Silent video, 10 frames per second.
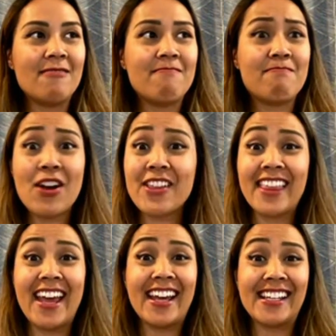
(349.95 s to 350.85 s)

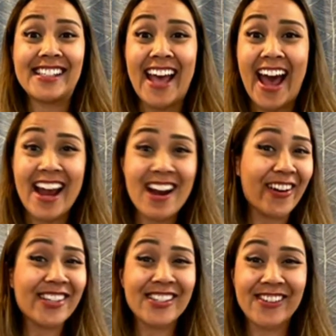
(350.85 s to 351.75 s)
birthdays,
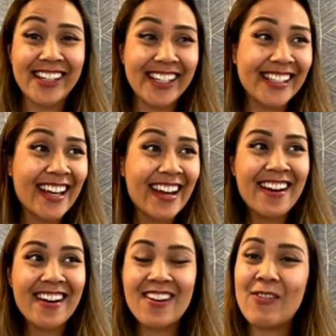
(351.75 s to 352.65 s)
anniversaries,
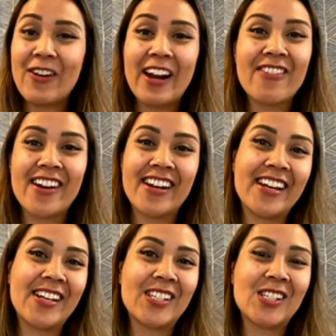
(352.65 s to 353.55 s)
whatever it
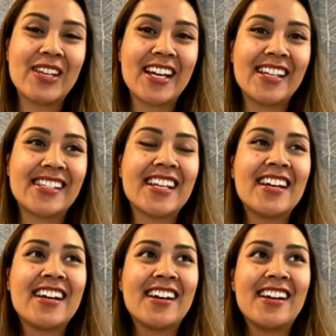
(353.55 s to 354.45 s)
is, because
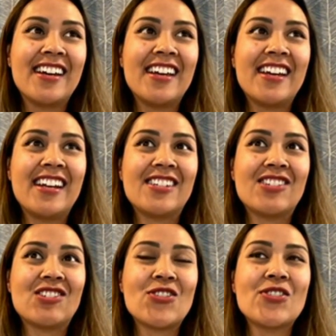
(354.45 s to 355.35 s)
it
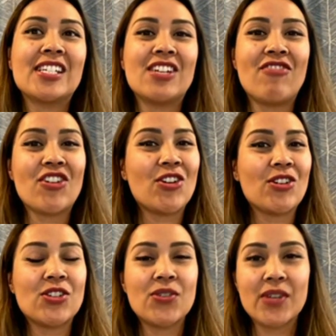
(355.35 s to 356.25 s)
is truly
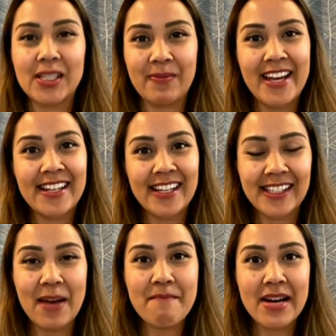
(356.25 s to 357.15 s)
difficult to explain to
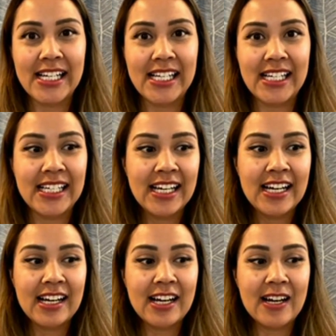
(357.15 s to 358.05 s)
somebody
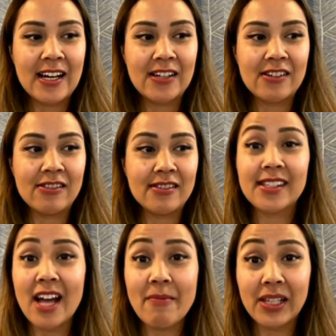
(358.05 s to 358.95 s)
who
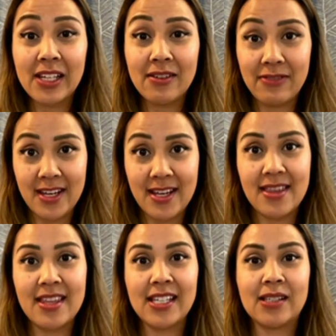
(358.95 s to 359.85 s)
does not believe
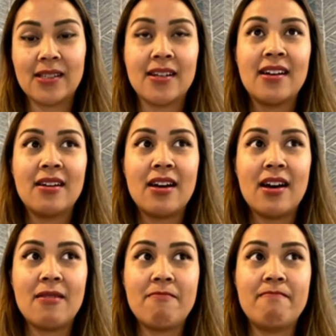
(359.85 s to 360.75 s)
in this
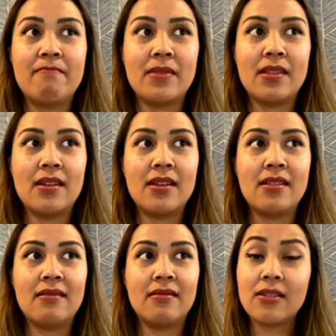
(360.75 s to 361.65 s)
in